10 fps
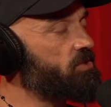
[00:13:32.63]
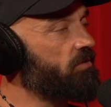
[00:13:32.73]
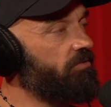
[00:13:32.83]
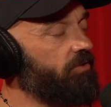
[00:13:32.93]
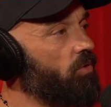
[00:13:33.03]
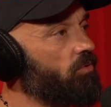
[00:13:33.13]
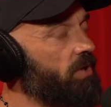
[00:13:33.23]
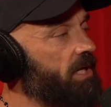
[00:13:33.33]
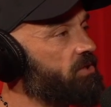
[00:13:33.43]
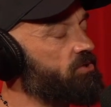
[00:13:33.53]
that flowed,
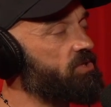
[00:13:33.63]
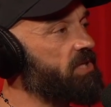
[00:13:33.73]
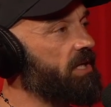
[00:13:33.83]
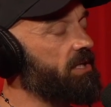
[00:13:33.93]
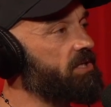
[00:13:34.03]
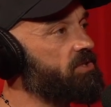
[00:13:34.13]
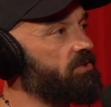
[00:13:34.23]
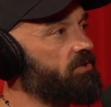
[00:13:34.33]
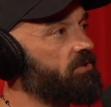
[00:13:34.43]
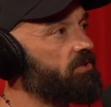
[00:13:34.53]
and I just sat and
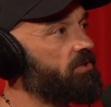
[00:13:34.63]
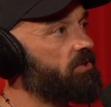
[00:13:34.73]
listened.